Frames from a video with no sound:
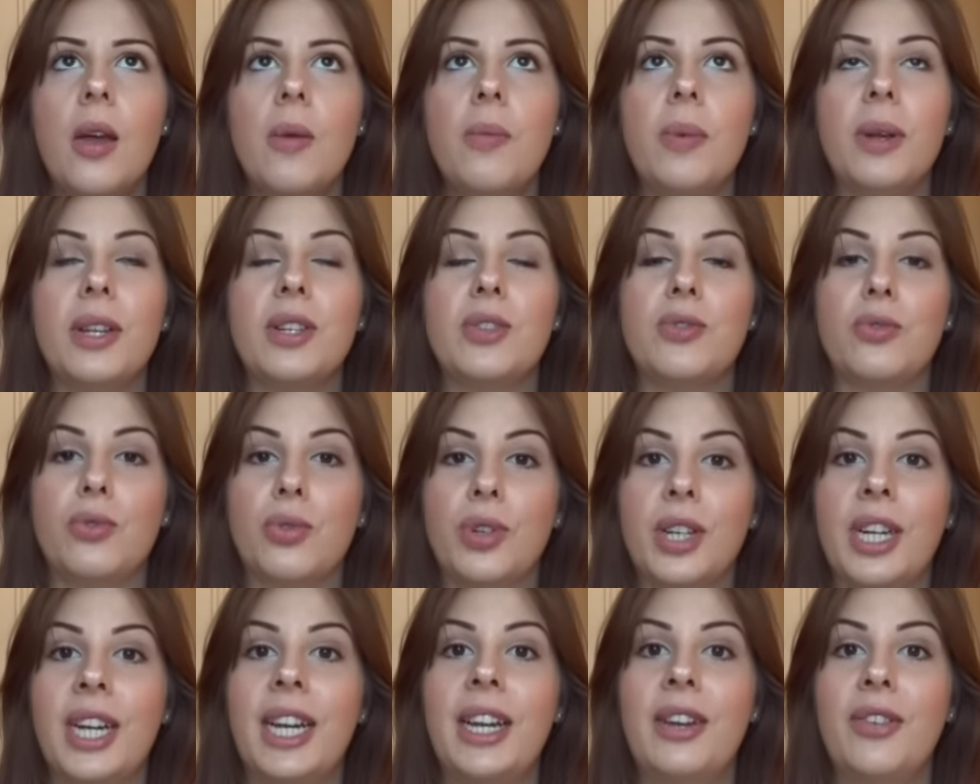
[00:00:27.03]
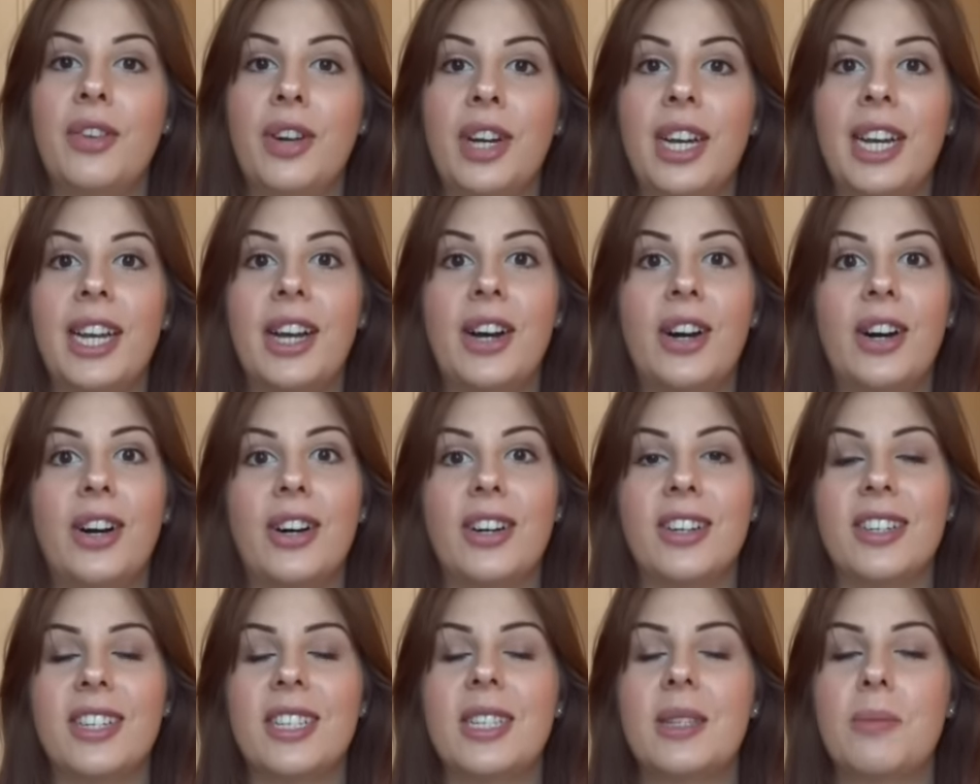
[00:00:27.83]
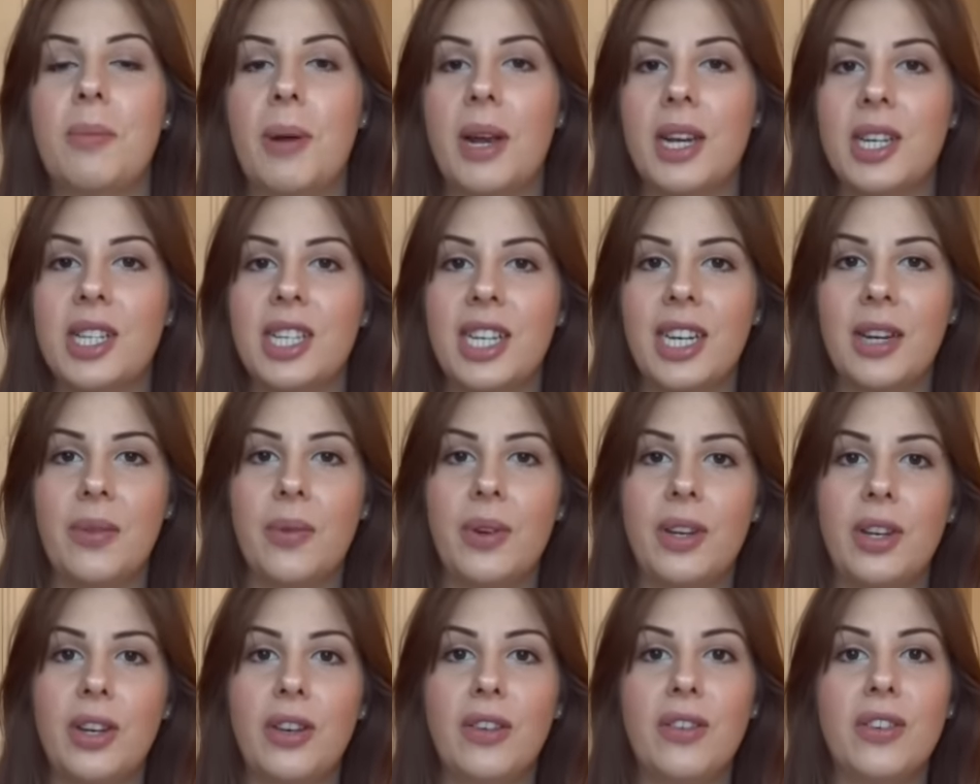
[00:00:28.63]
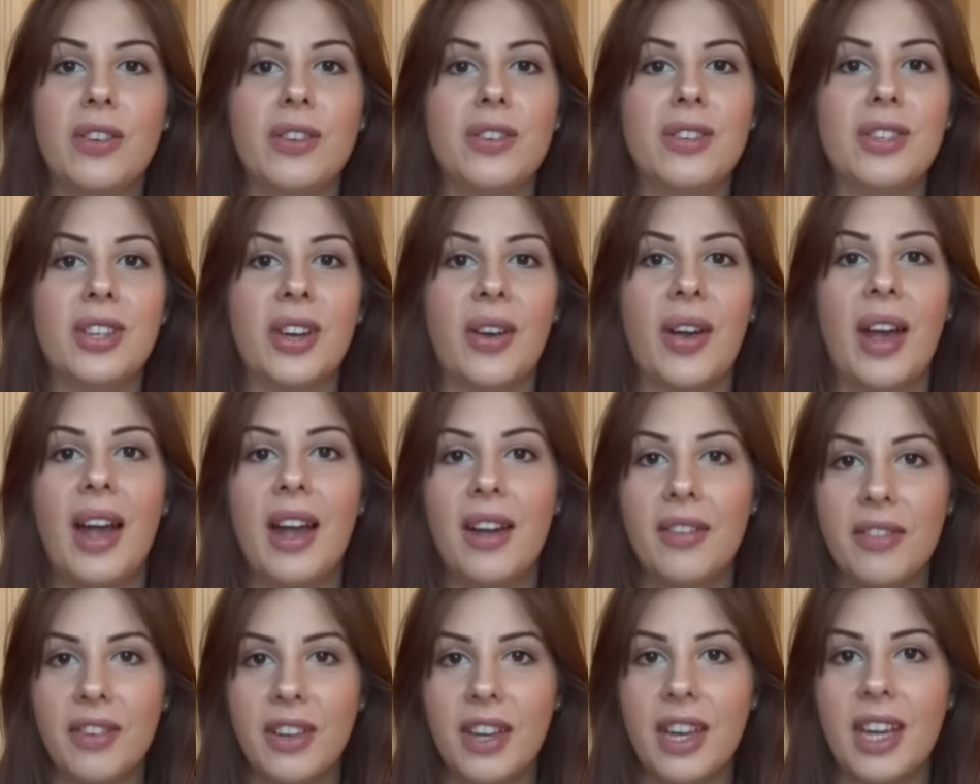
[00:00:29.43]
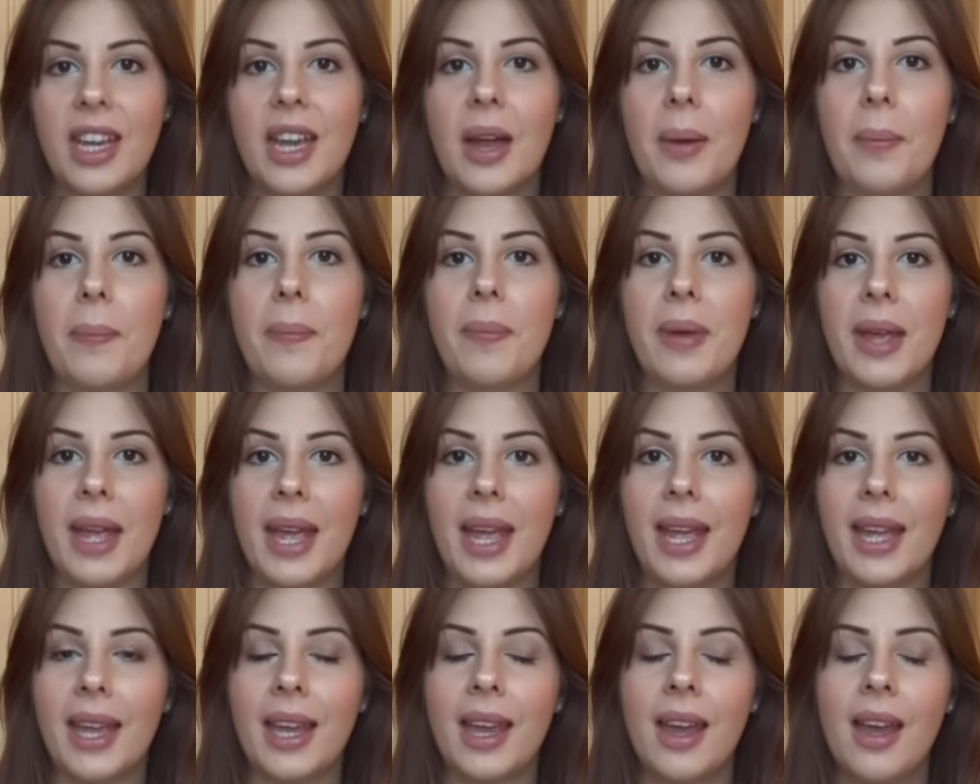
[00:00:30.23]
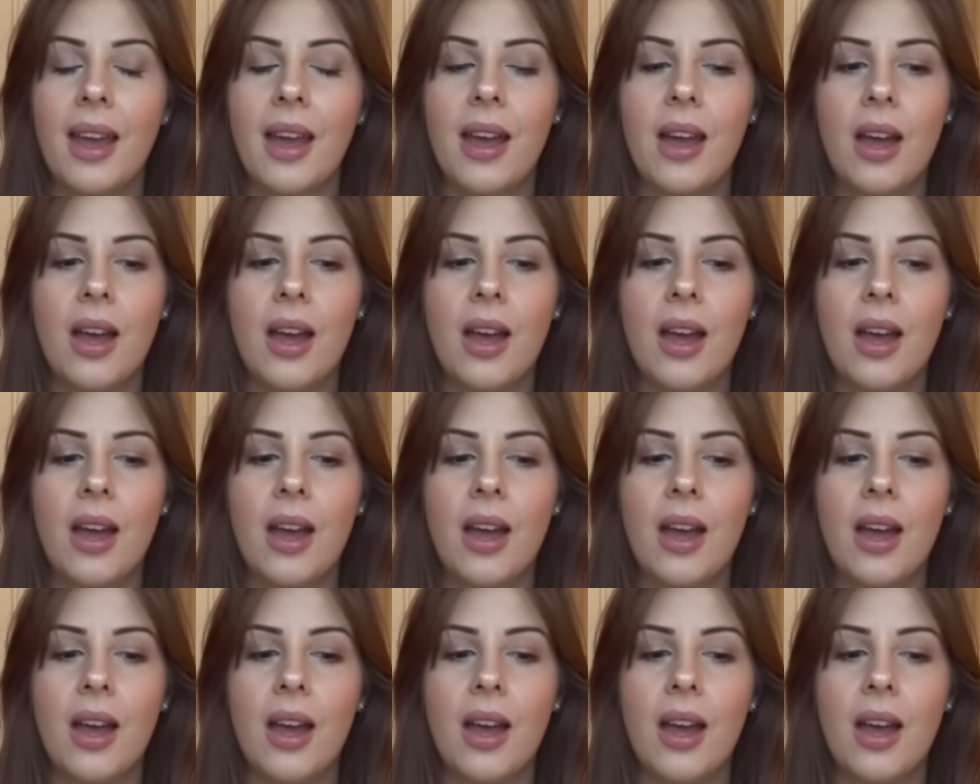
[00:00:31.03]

But it's really, really hard, especially when you feel so heavy and big.